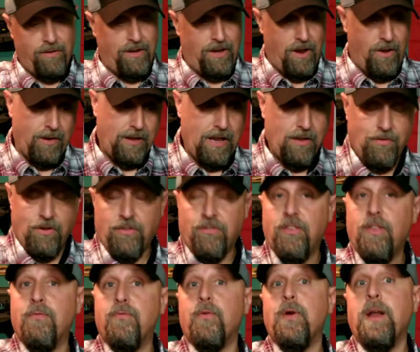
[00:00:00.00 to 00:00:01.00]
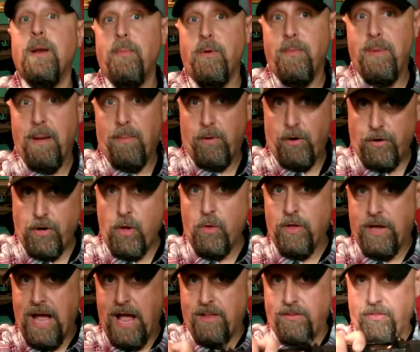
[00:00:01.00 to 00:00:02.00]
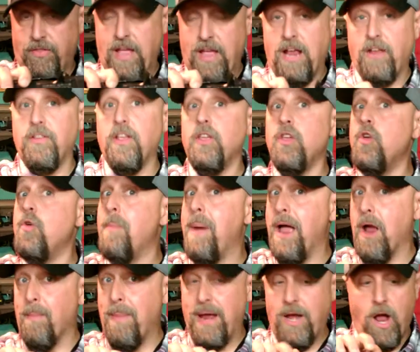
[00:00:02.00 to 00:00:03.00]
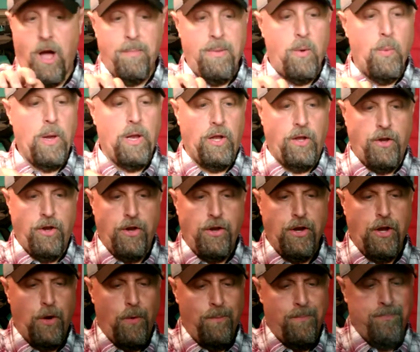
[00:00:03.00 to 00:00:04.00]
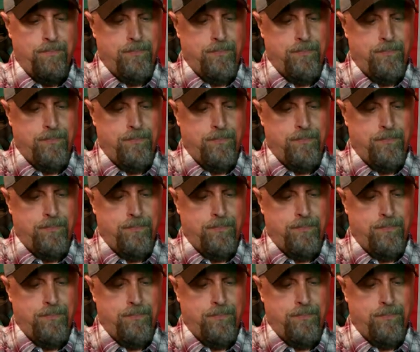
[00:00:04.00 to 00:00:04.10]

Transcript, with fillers: You know, it gives us the freedom to be able to do the kinds of things that you may or may not be willing to do.